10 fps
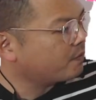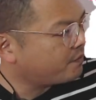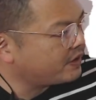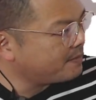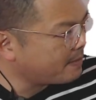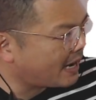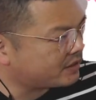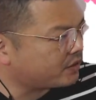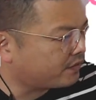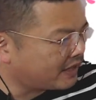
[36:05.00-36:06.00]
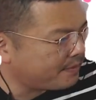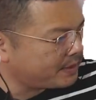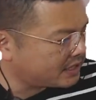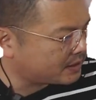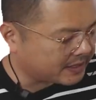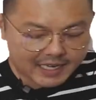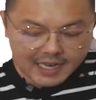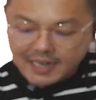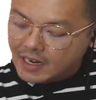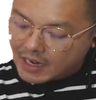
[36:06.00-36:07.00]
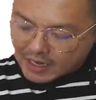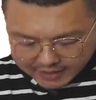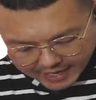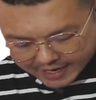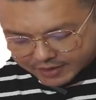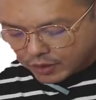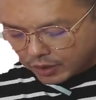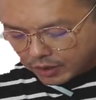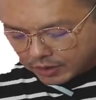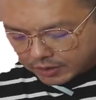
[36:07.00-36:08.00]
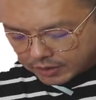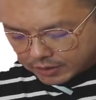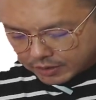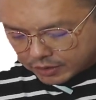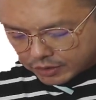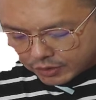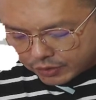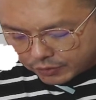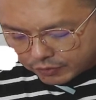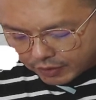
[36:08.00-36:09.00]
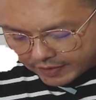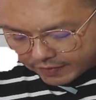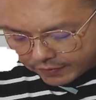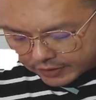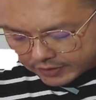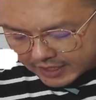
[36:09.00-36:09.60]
Vmax of 9 meters per second, then your new driving force is